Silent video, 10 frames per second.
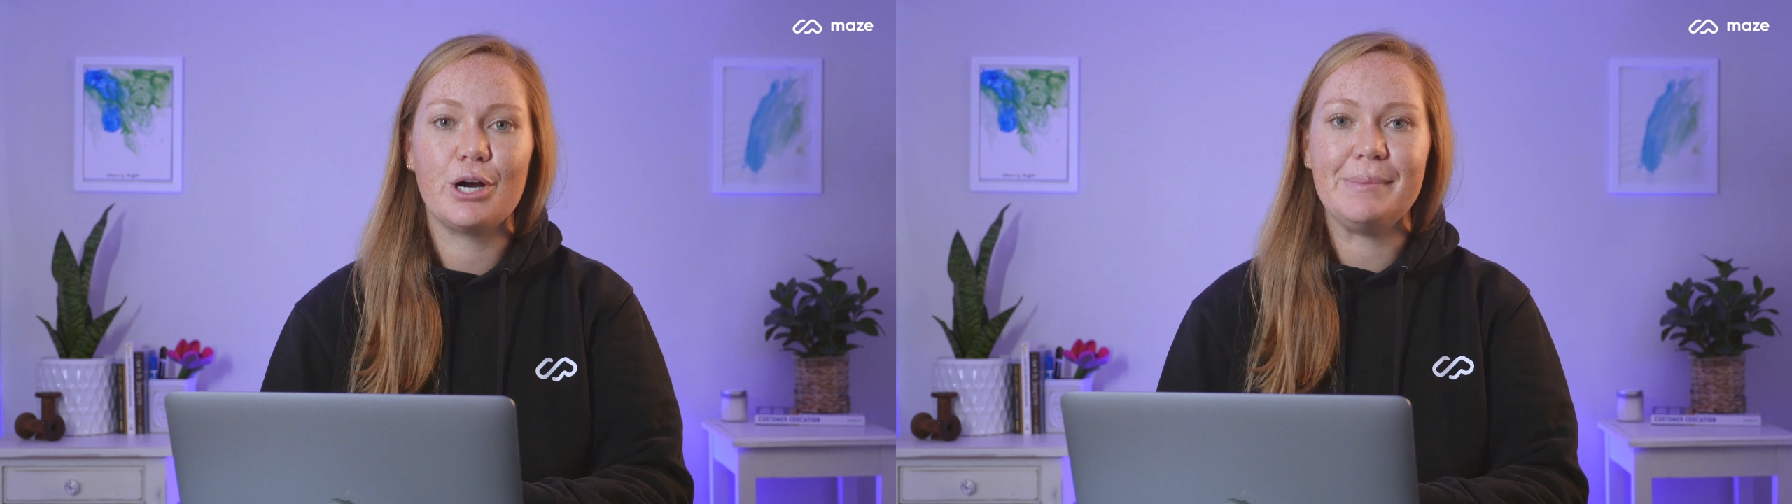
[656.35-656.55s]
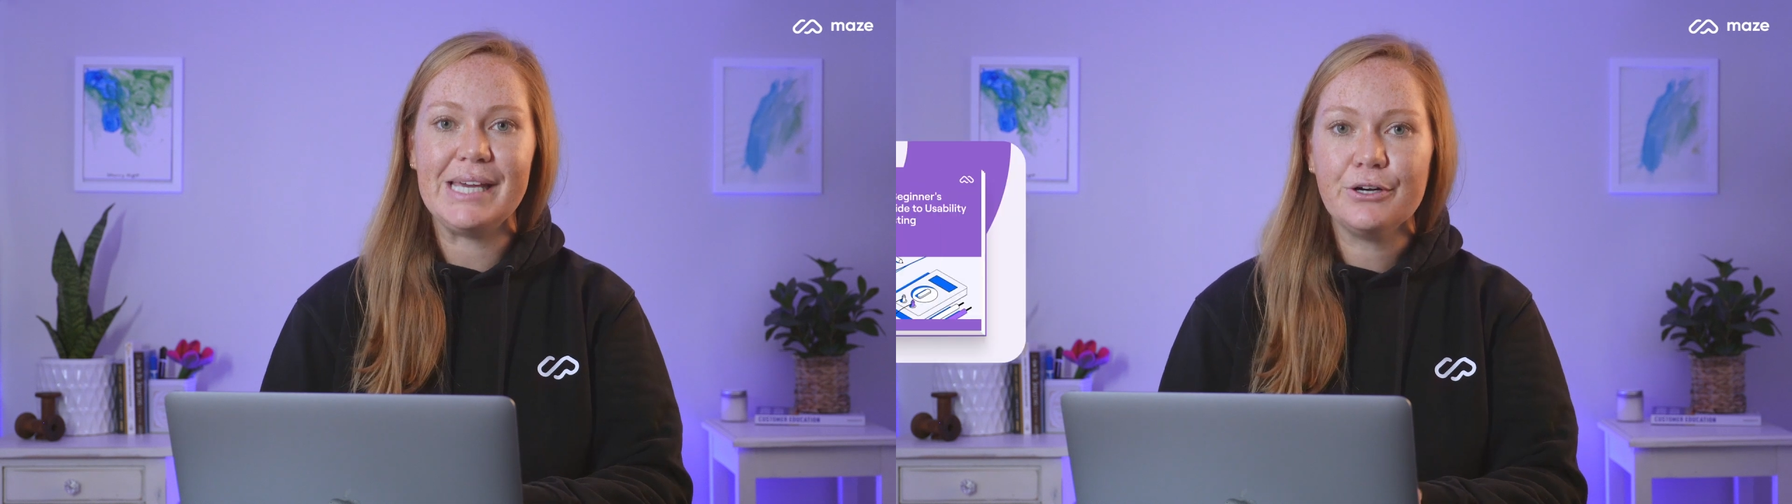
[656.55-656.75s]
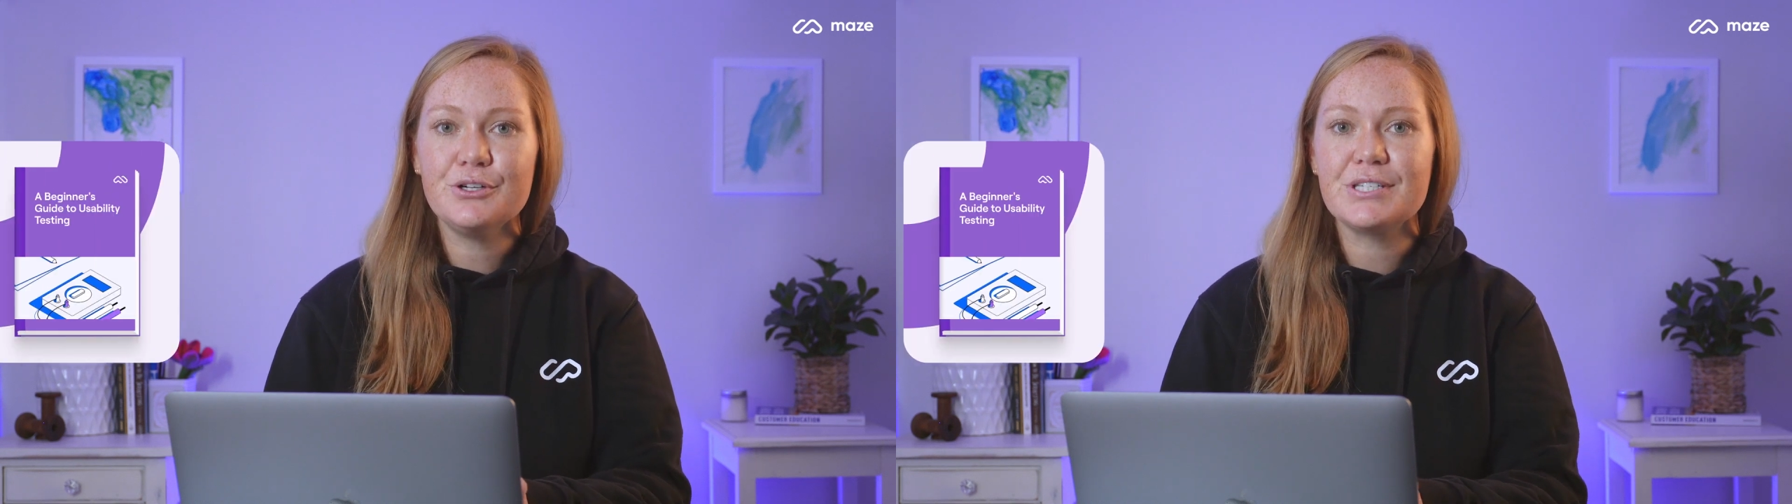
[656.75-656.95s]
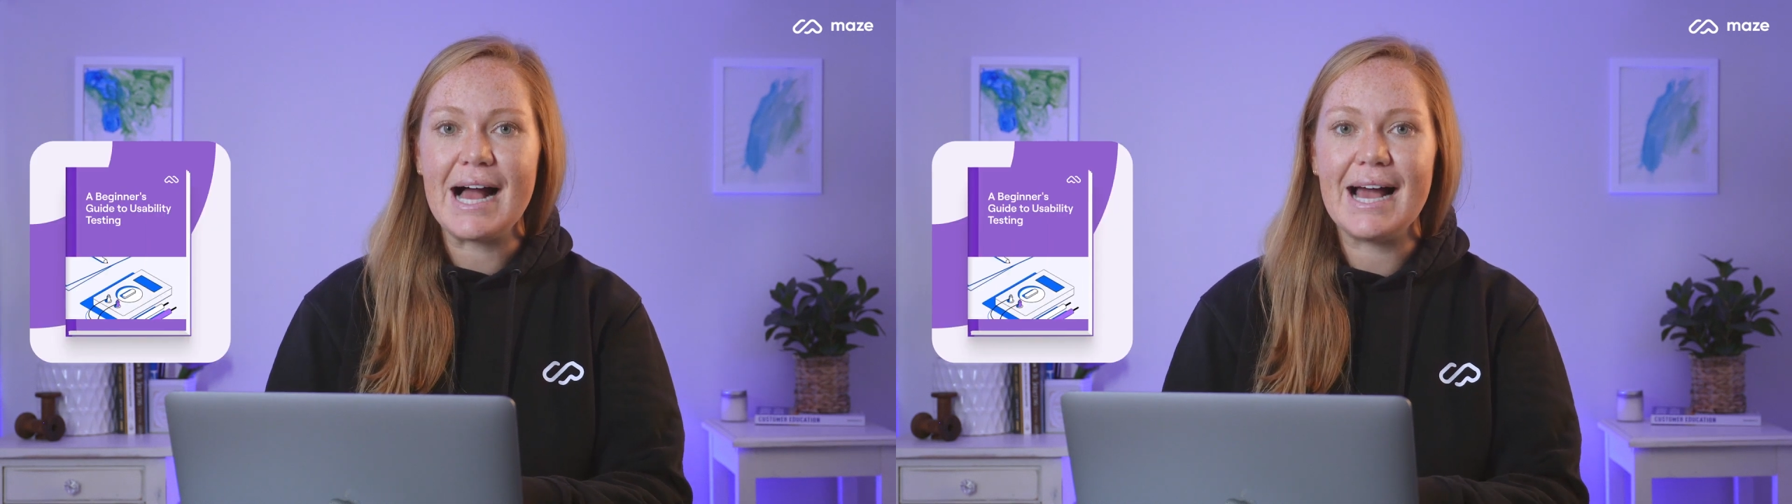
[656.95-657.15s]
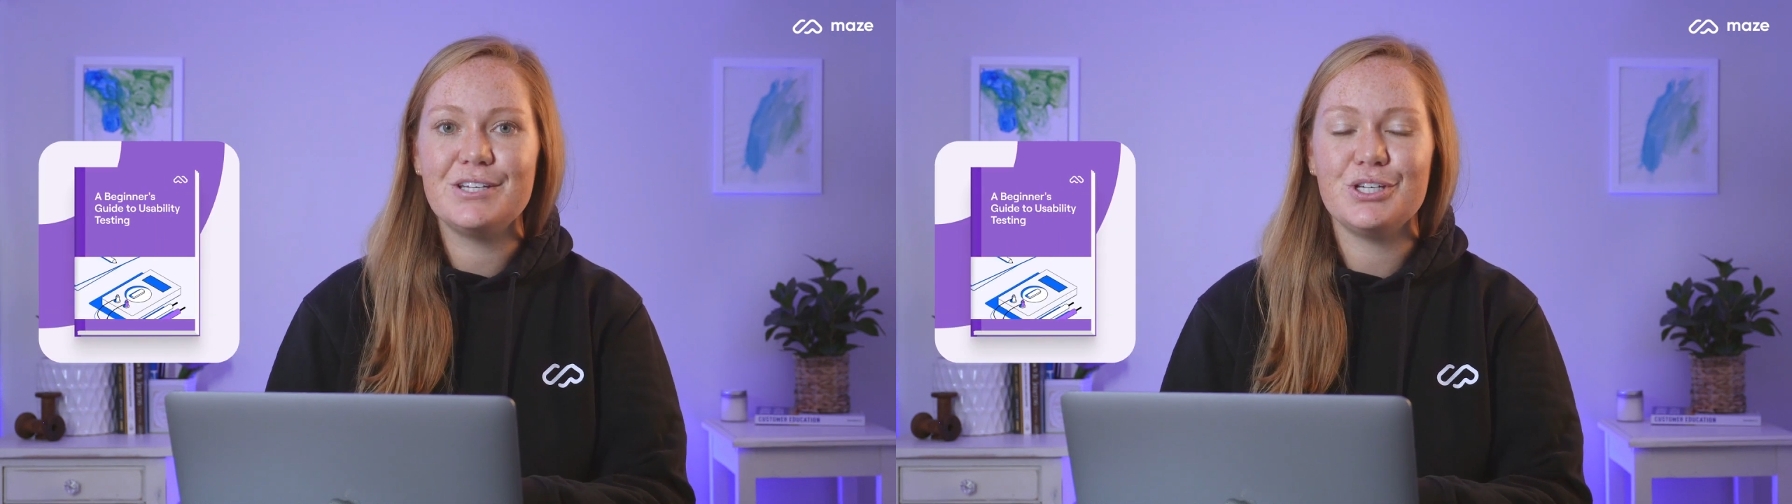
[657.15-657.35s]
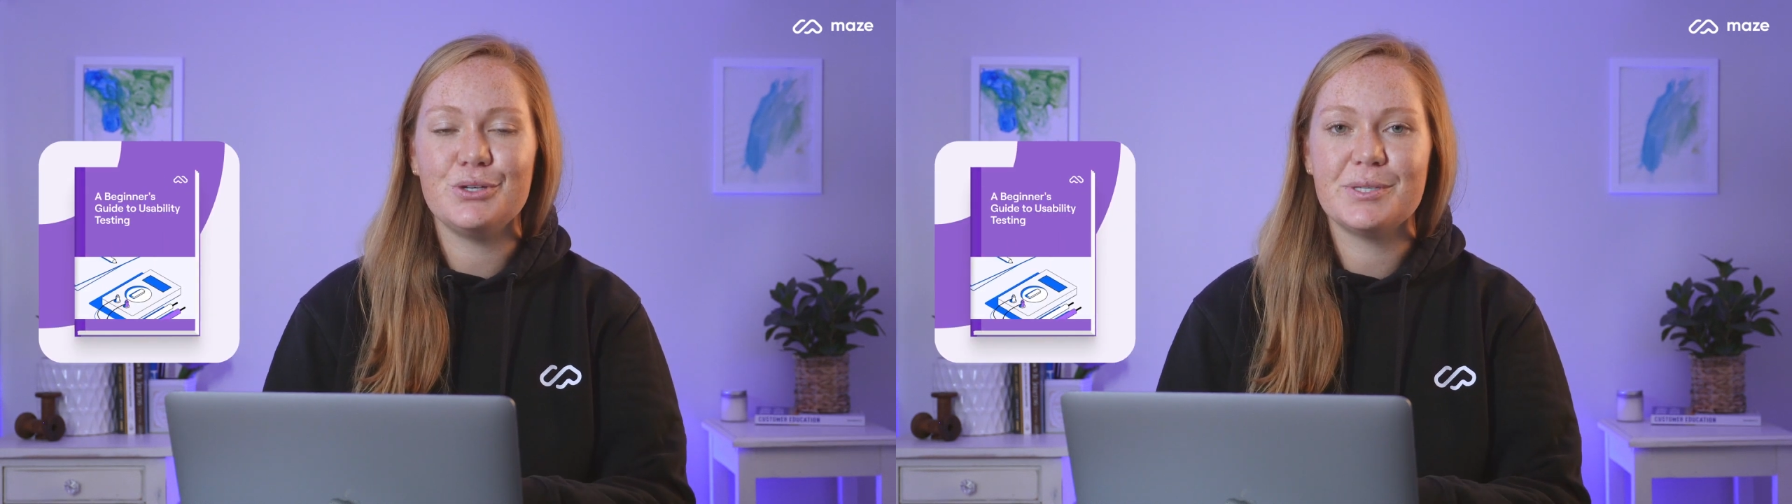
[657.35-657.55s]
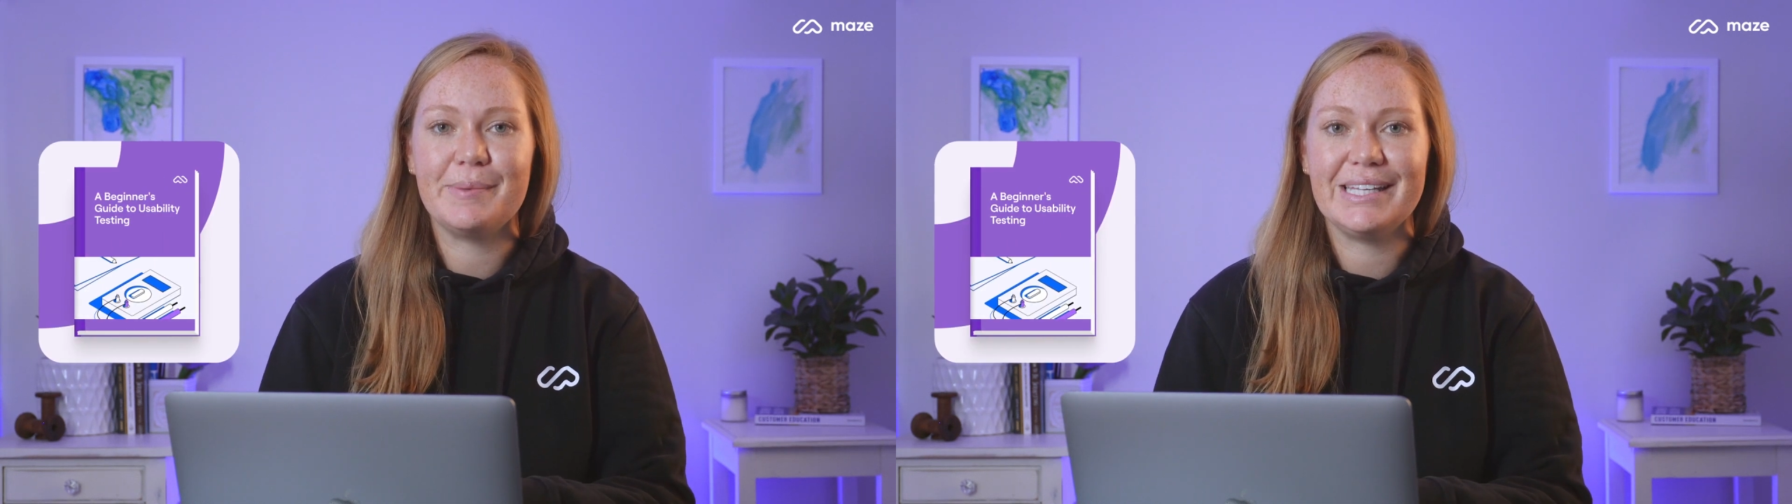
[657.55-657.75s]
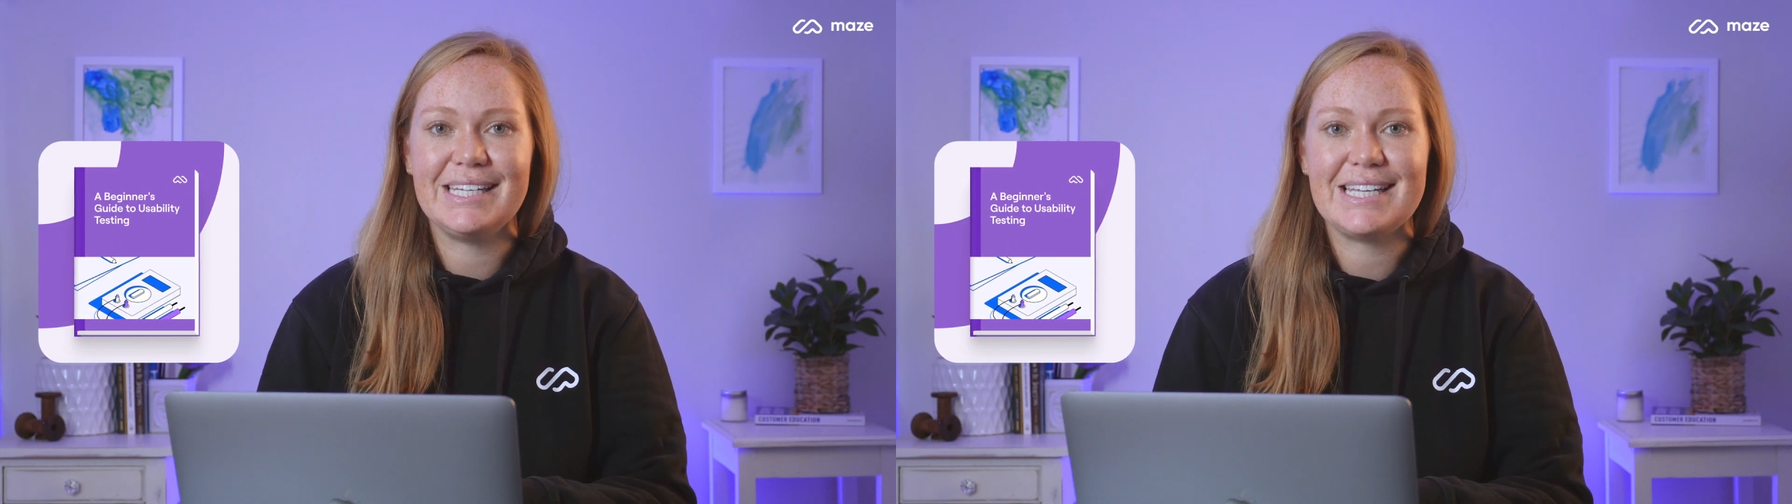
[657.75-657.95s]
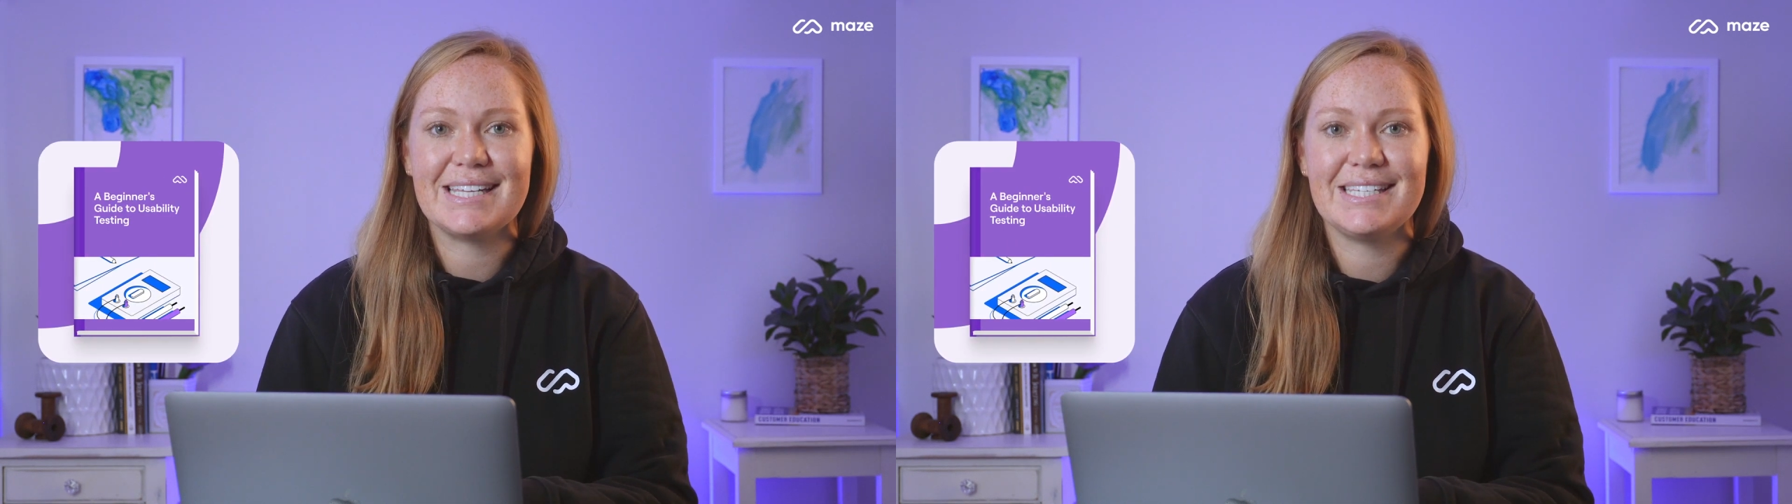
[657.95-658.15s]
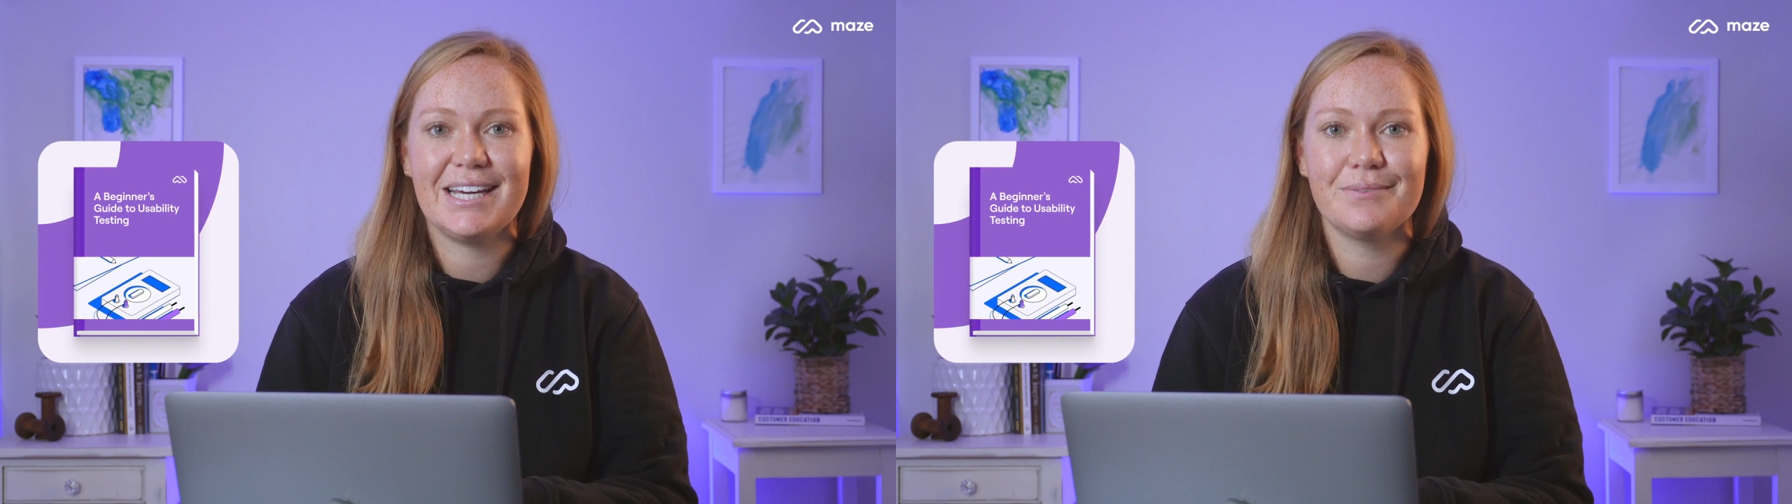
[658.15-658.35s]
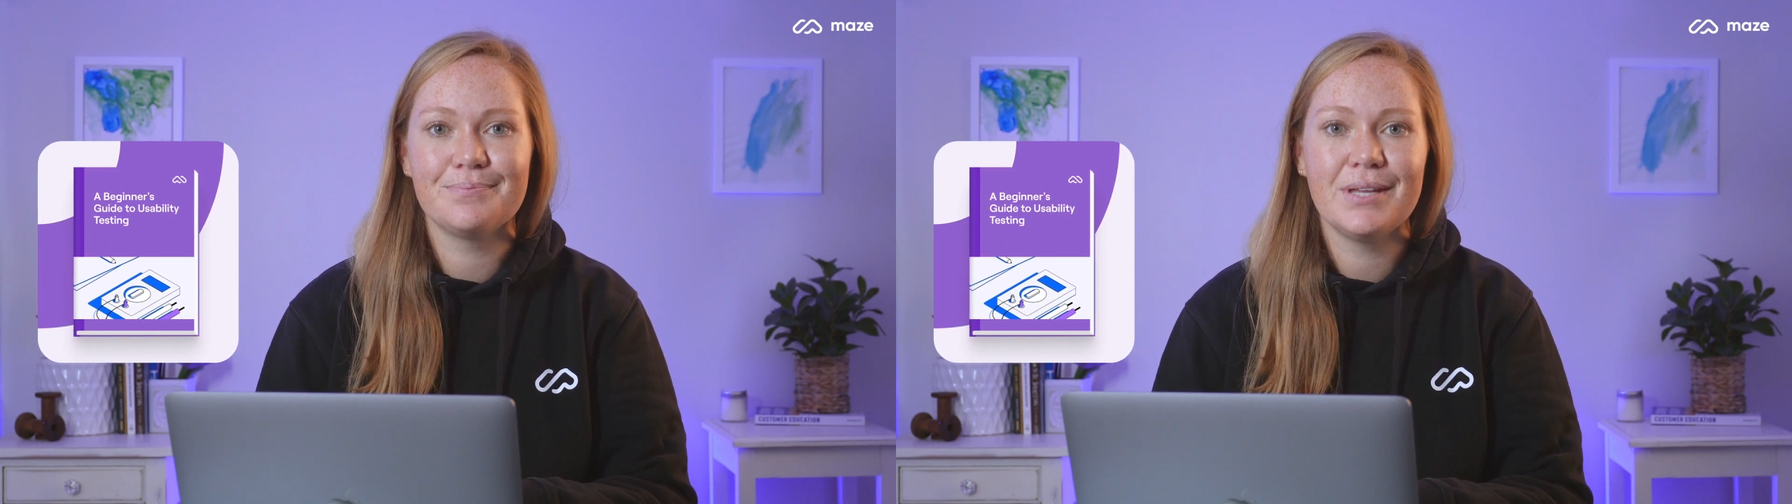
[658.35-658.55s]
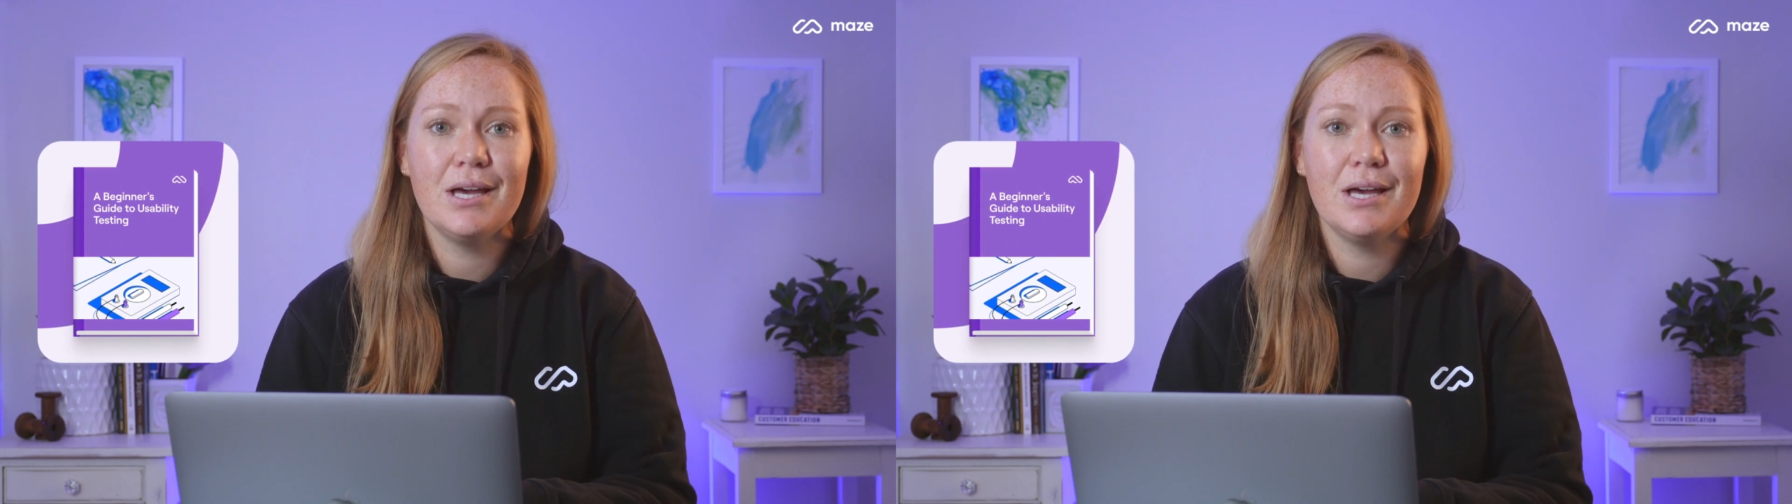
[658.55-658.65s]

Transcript: beginner's guide to usability testing,